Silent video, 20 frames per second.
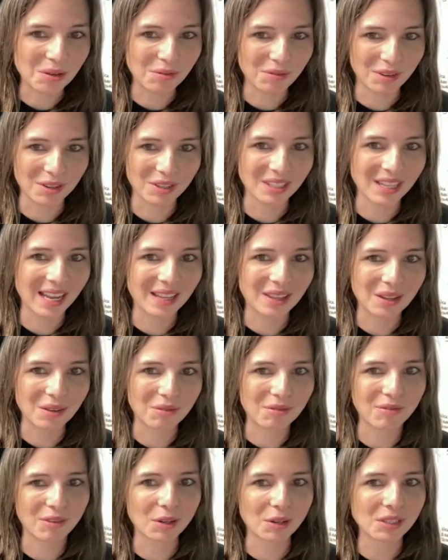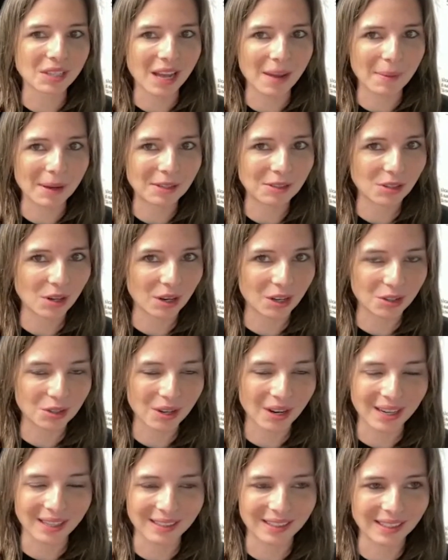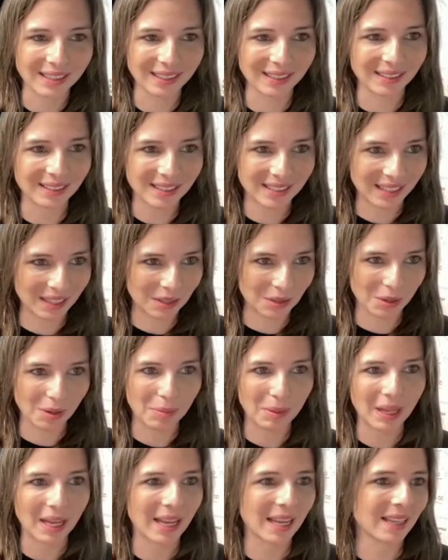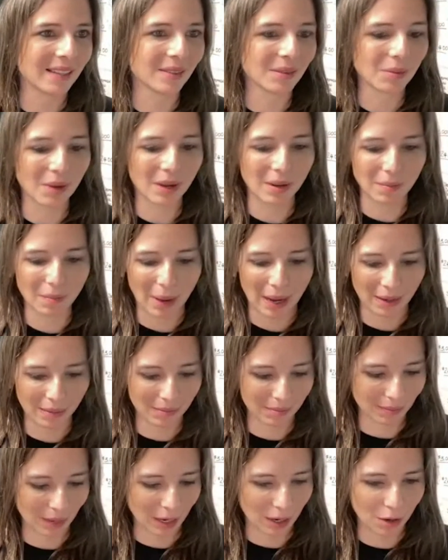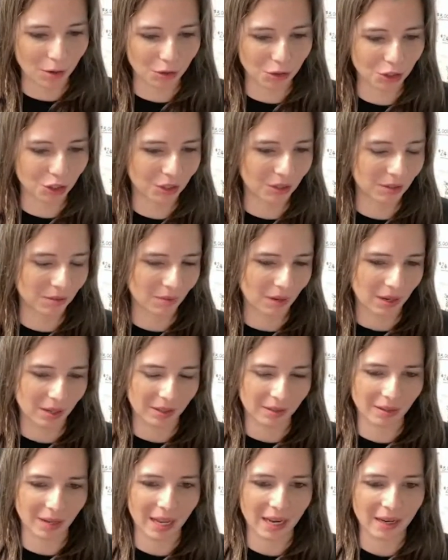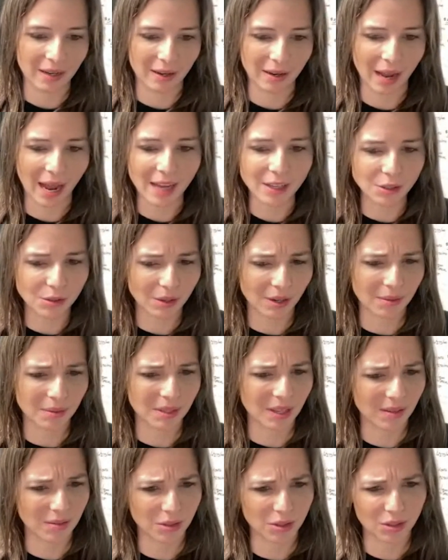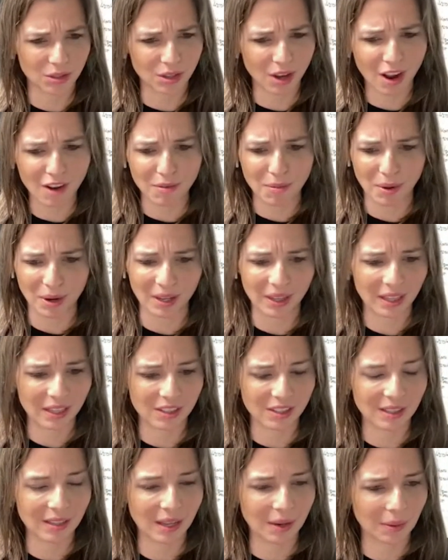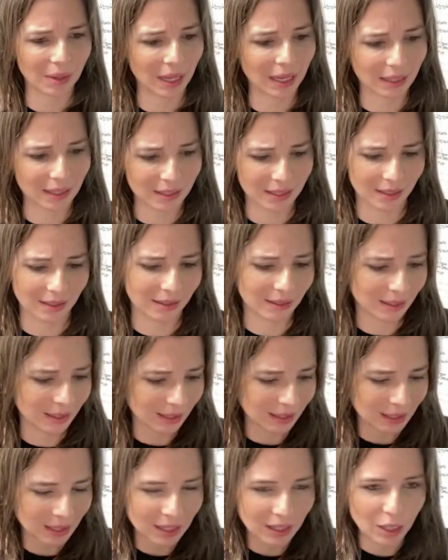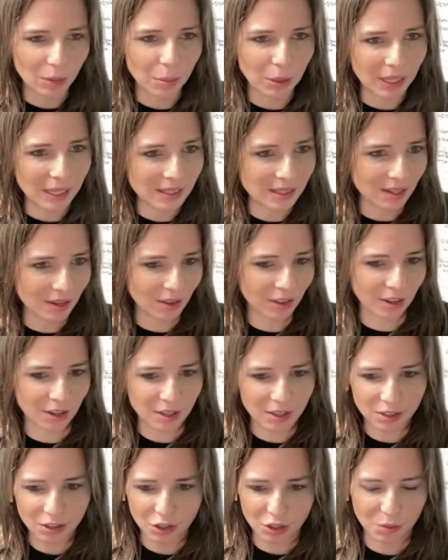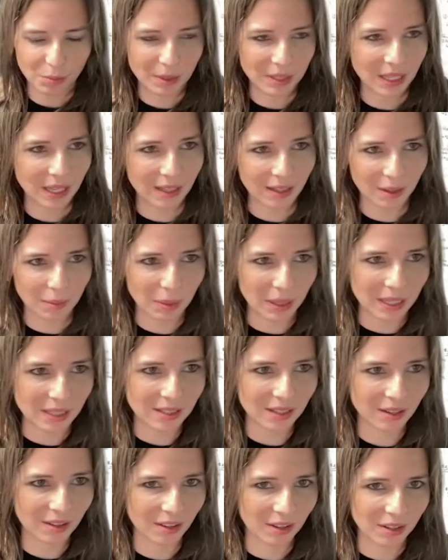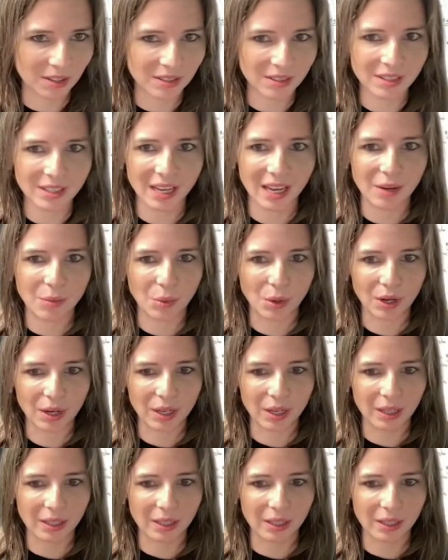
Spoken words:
you firsthand, the first time I started trying to stick to a plan, my coach in high school, I was a sophomore, and they were like, listen, the plate's in thirds, just pretend the plate's in thirds, and we're